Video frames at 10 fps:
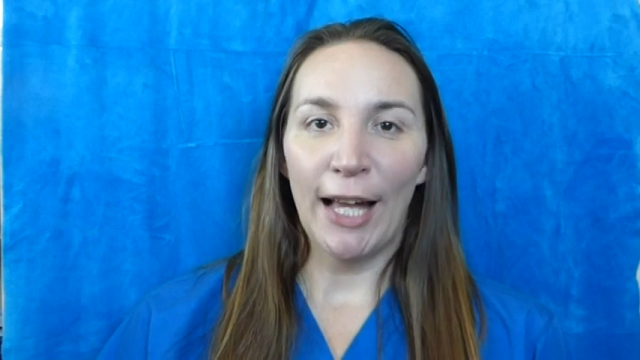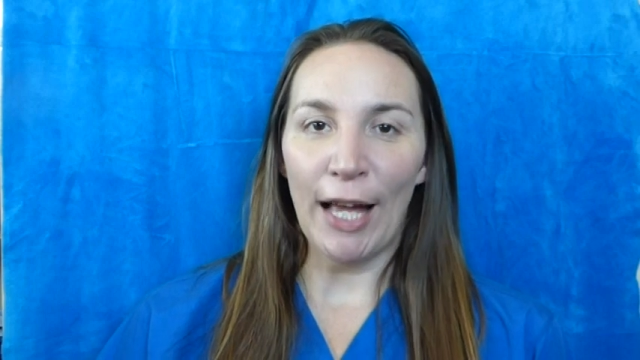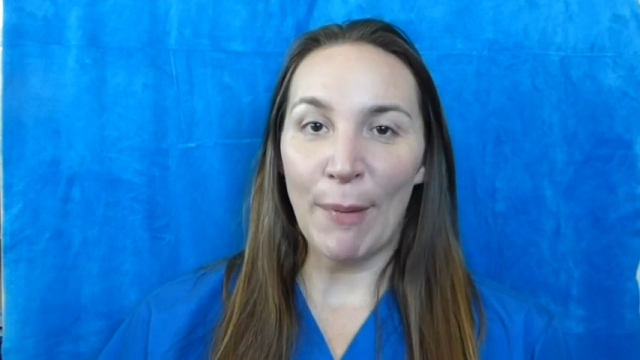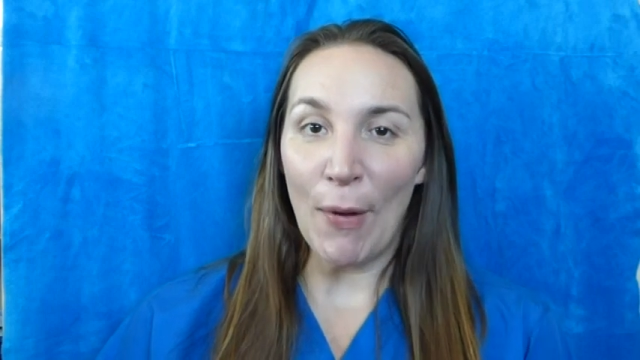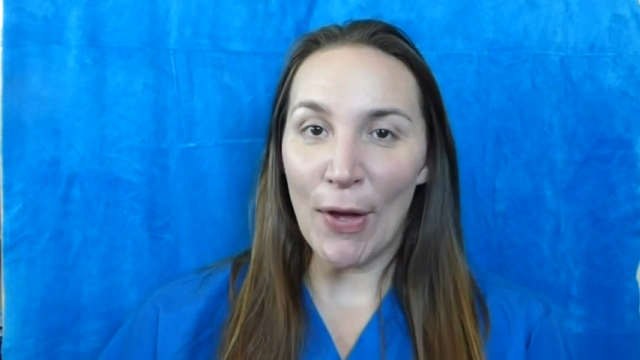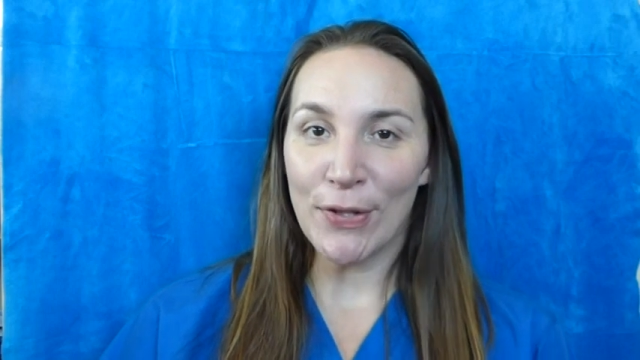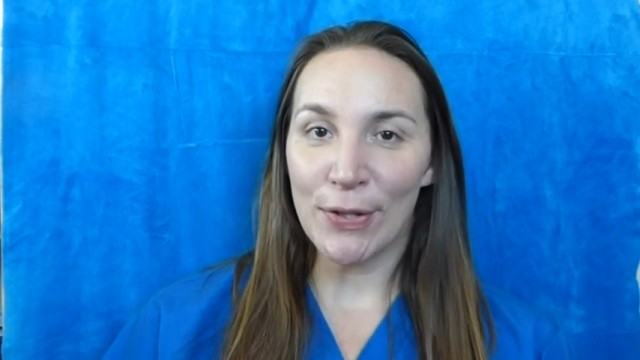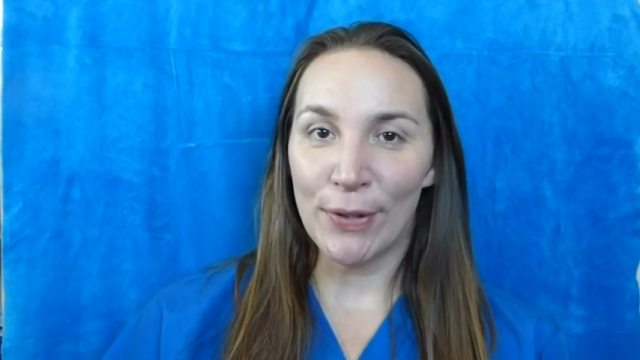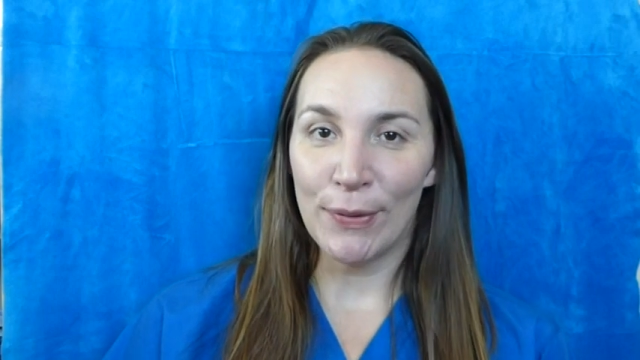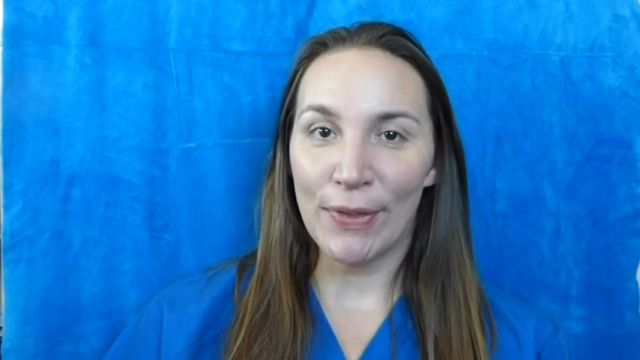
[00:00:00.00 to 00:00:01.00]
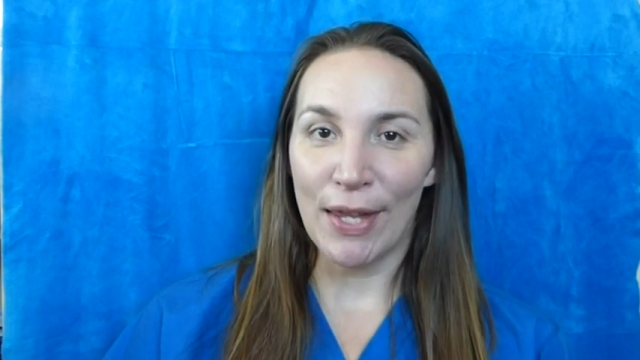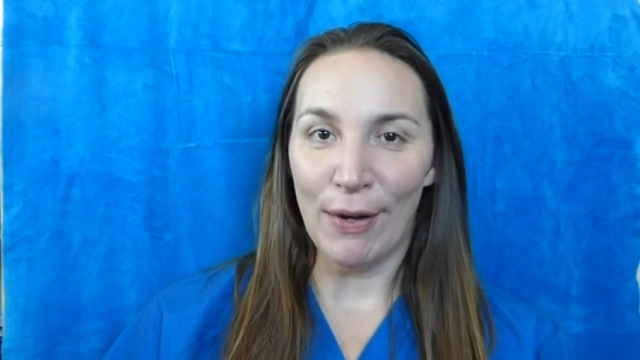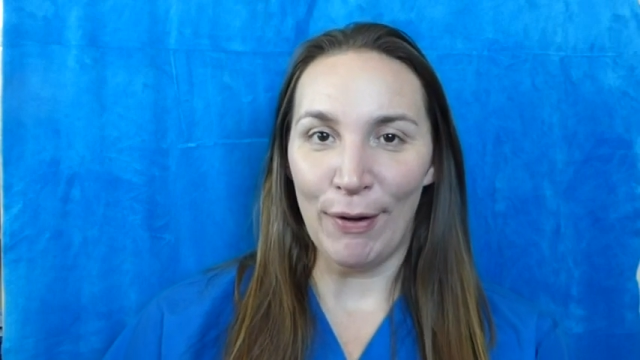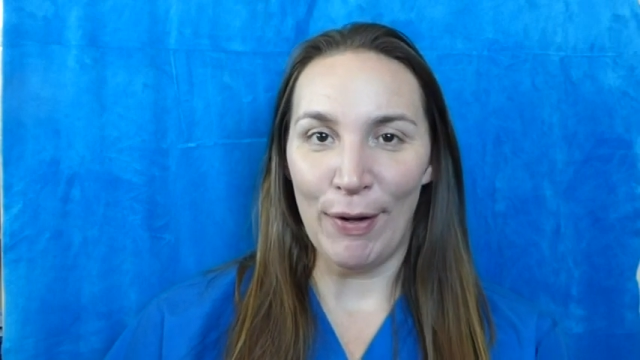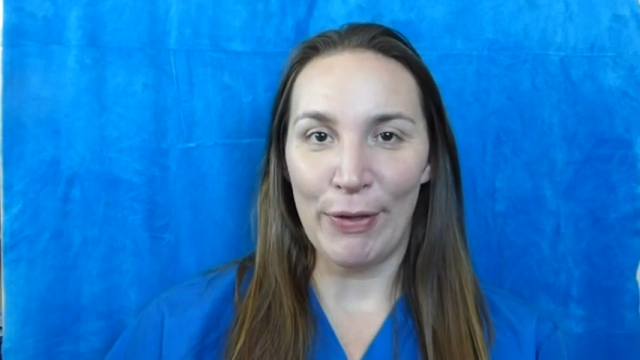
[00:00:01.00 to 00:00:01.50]
I am also
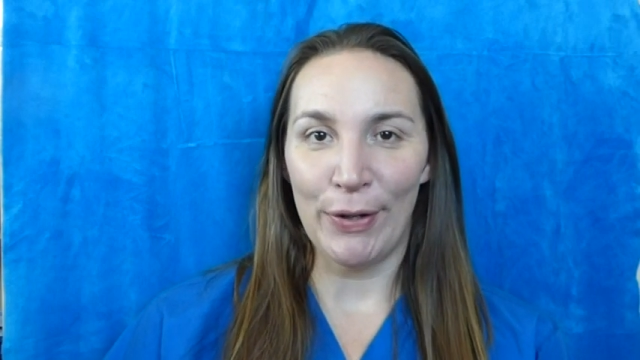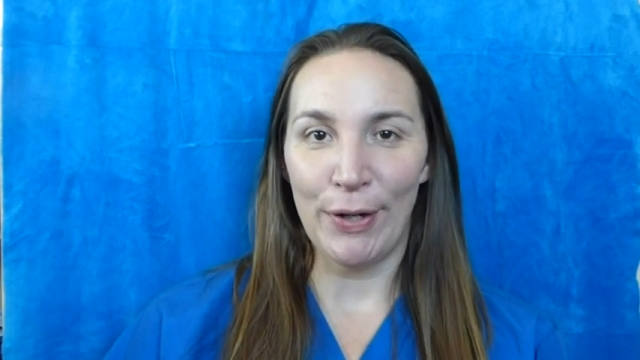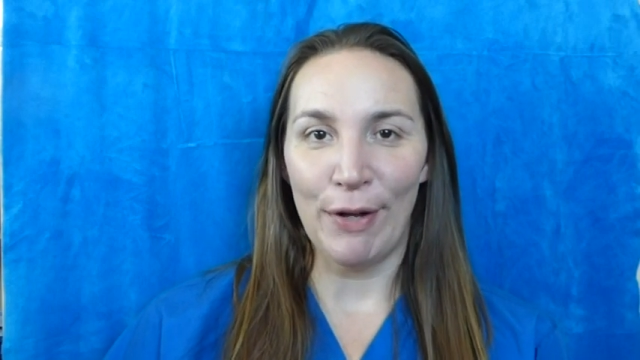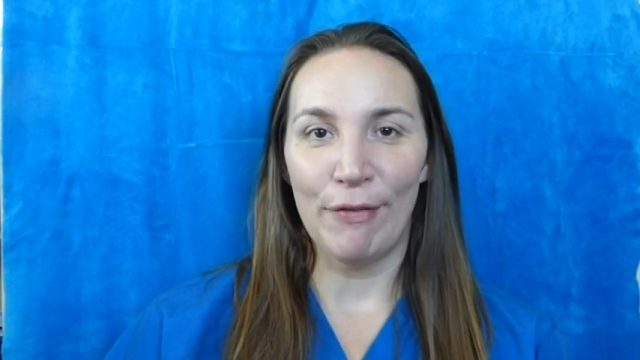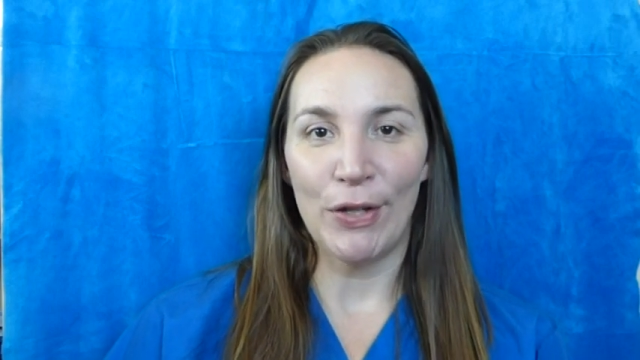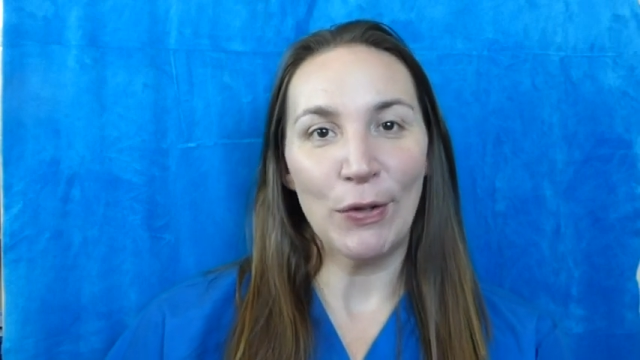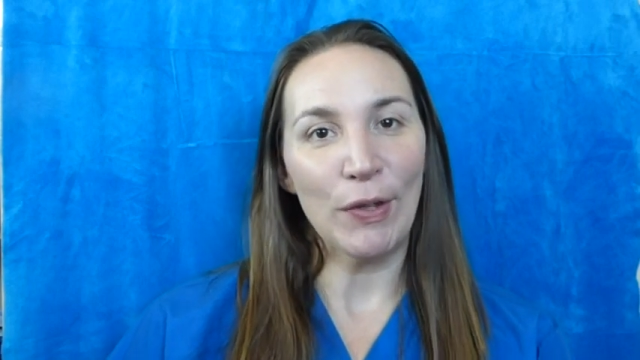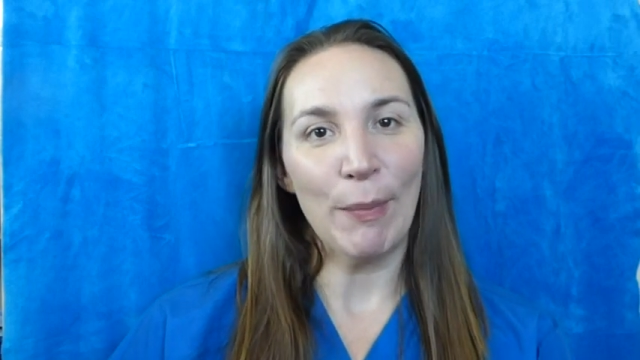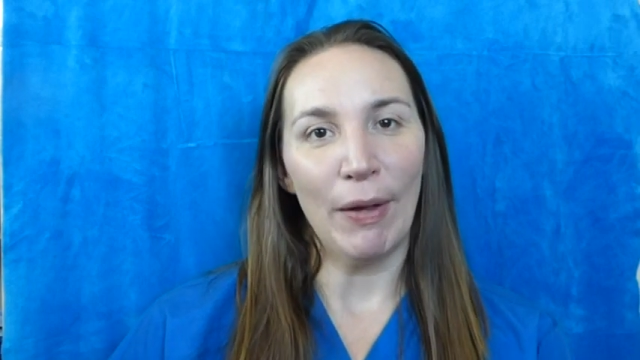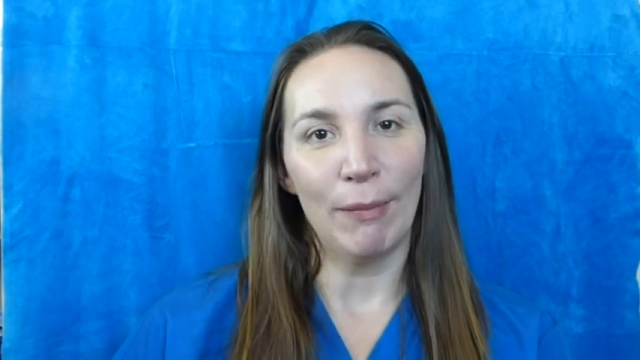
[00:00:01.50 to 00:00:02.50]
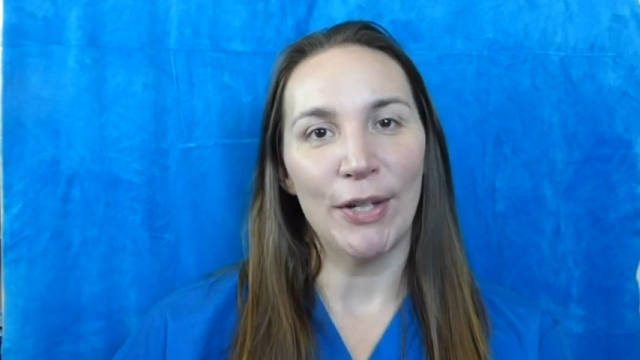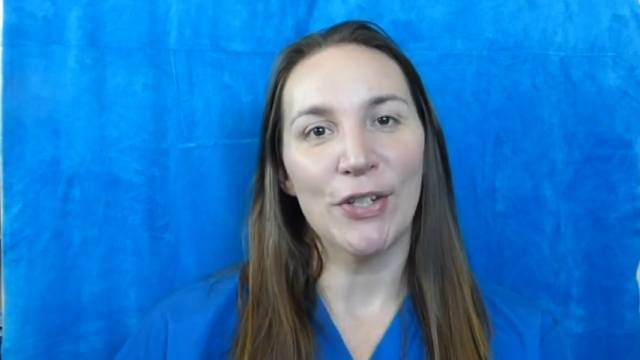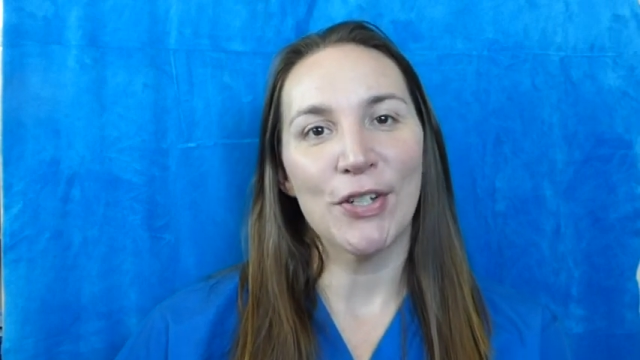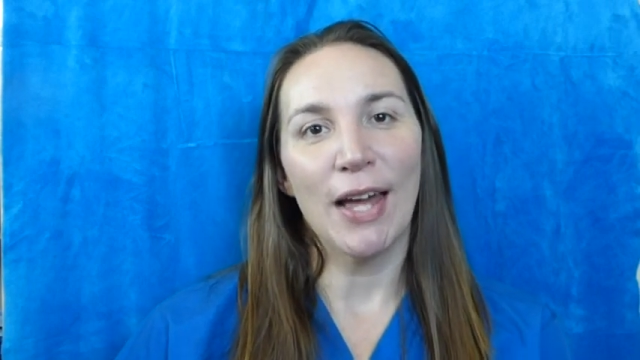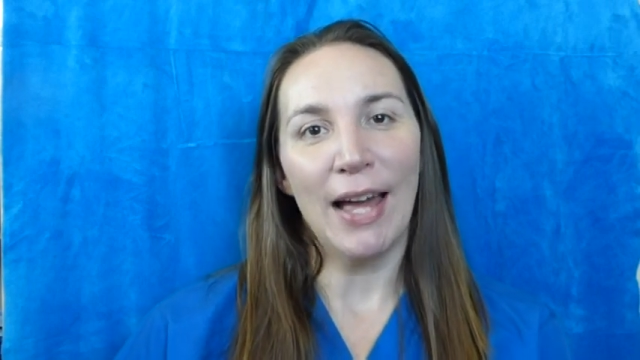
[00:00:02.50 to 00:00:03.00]
the author of the newly
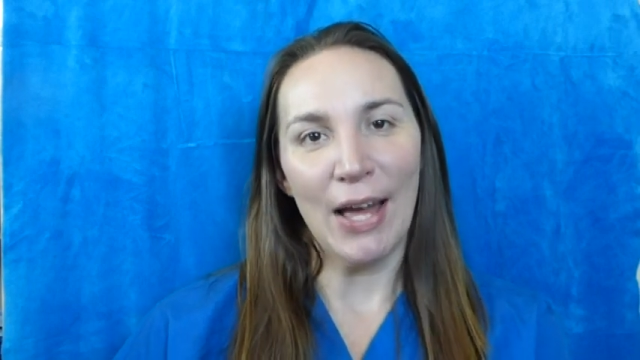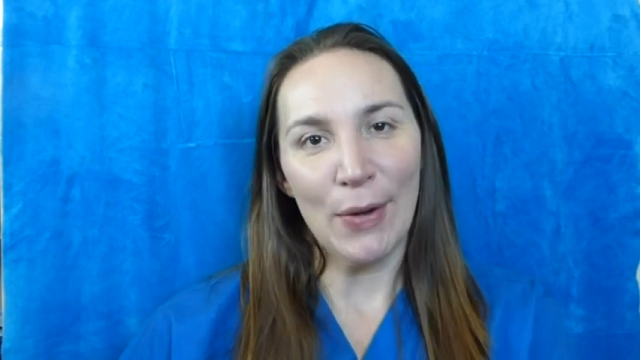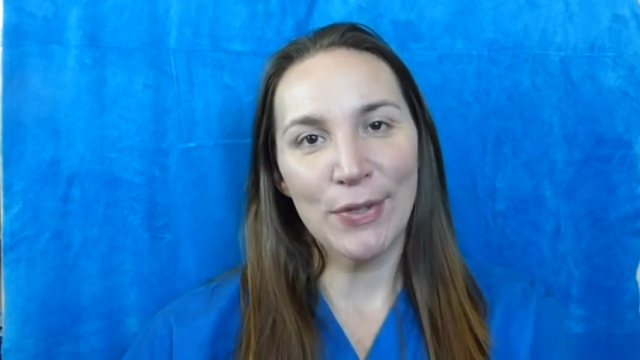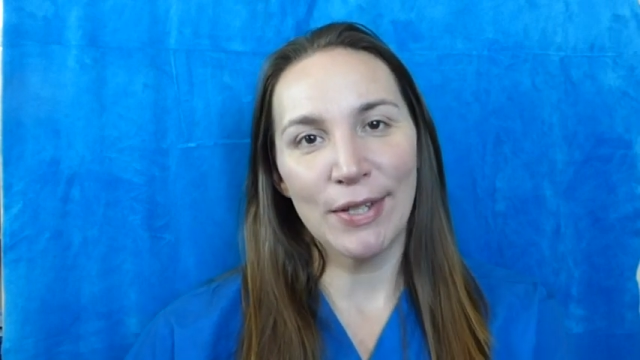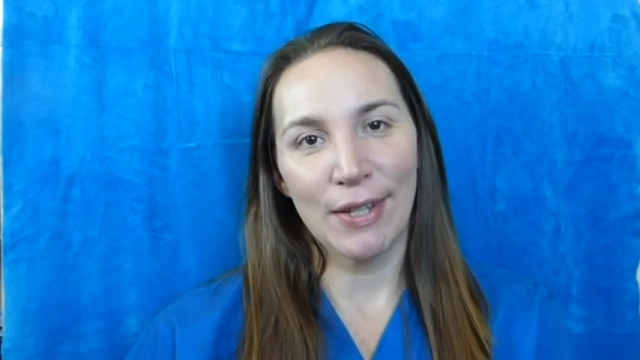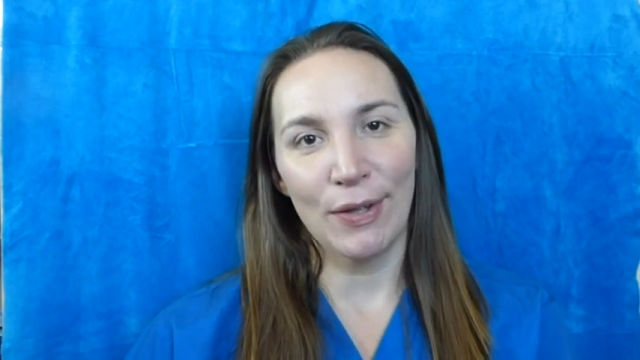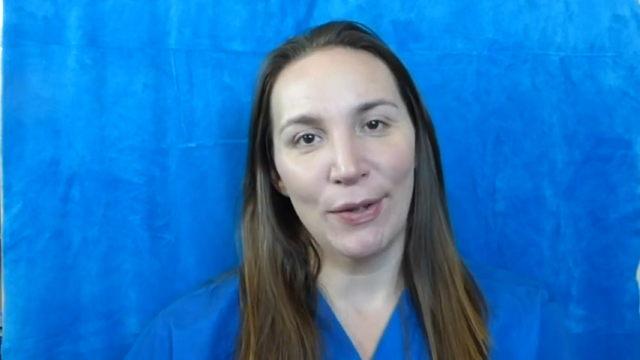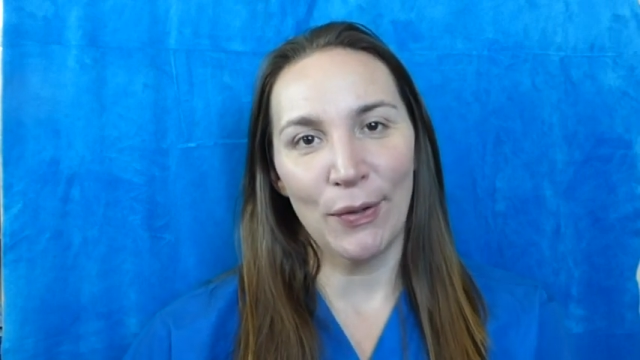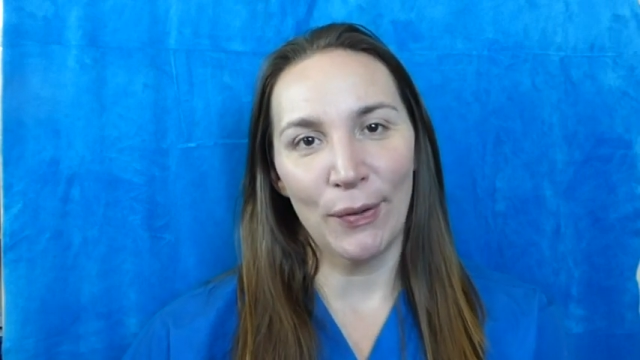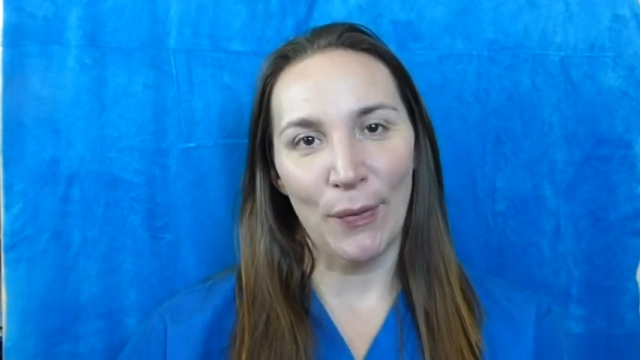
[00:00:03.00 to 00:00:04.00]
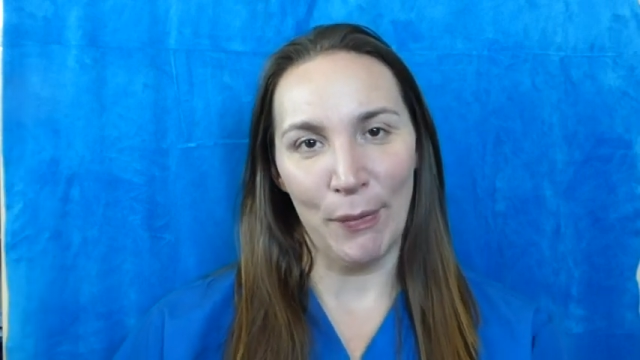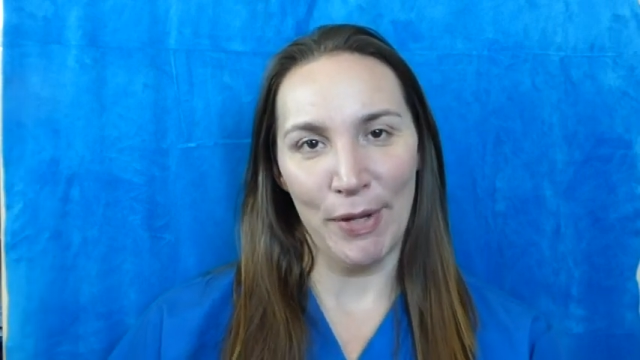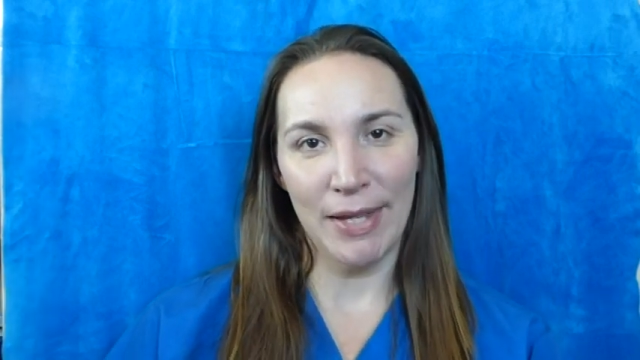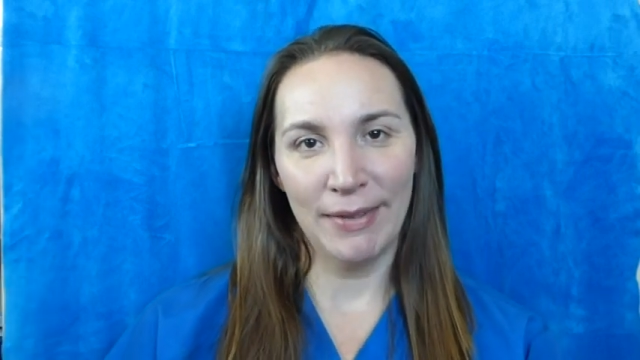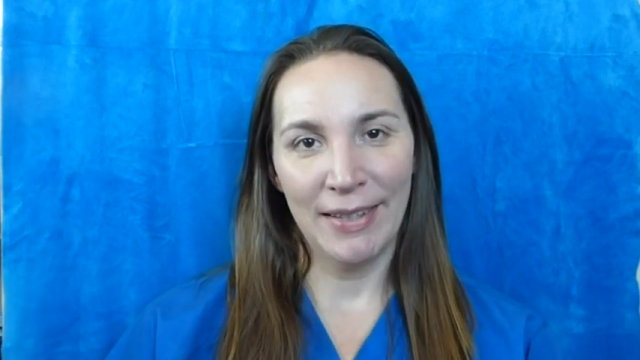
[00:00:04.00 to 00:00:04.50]
published How to Kill Your
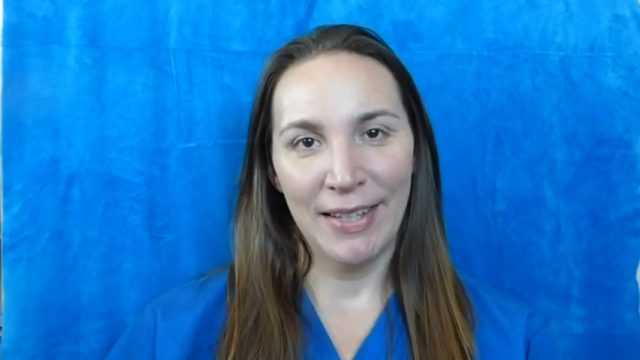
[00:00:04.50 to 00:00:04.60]
Koi.